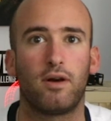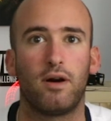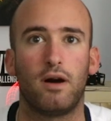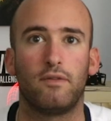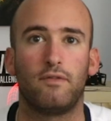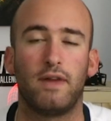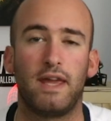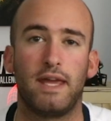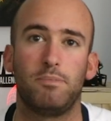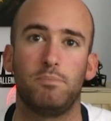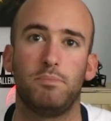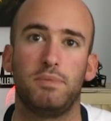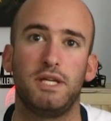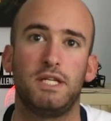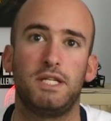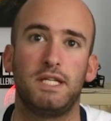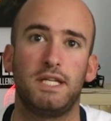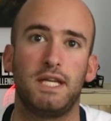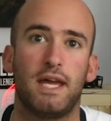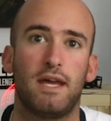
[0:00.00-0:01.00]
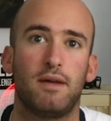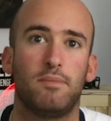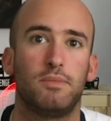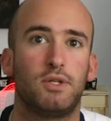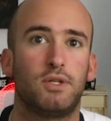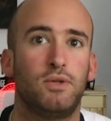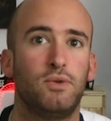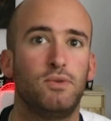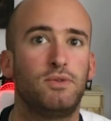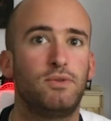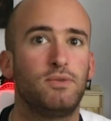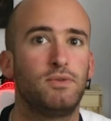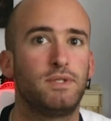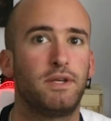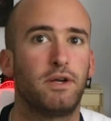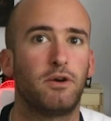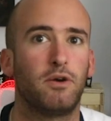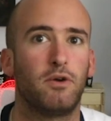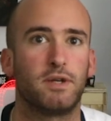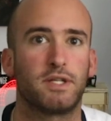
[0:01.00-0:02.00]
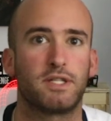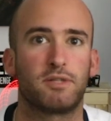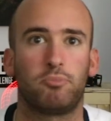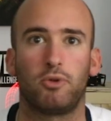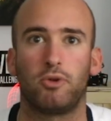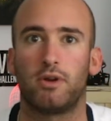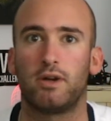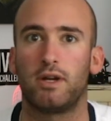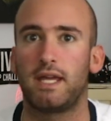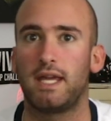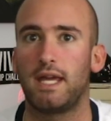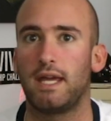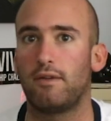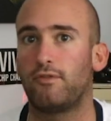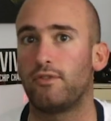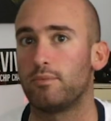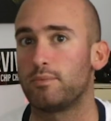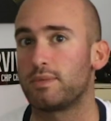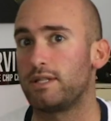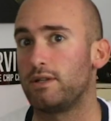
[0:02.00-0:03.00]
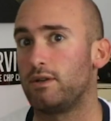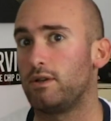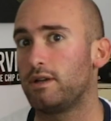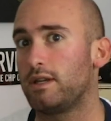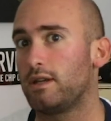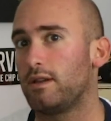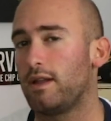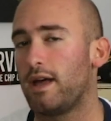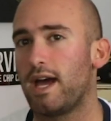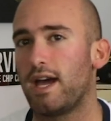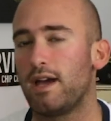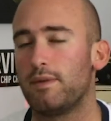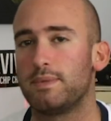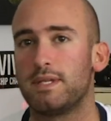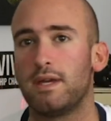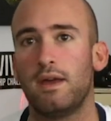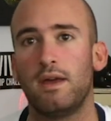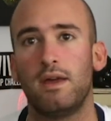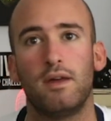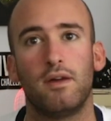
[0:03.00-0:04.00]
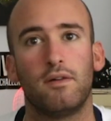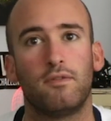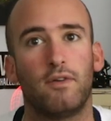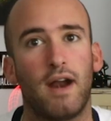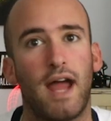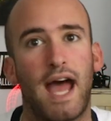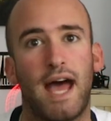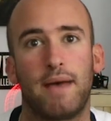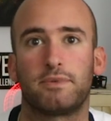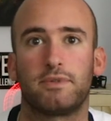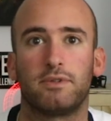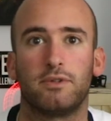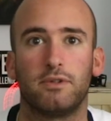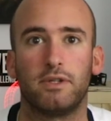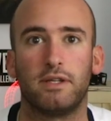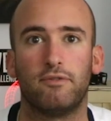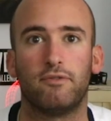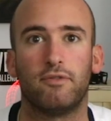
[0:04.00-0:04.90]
off a BGM 220 Explorer kit from Silicon Labs for absolutely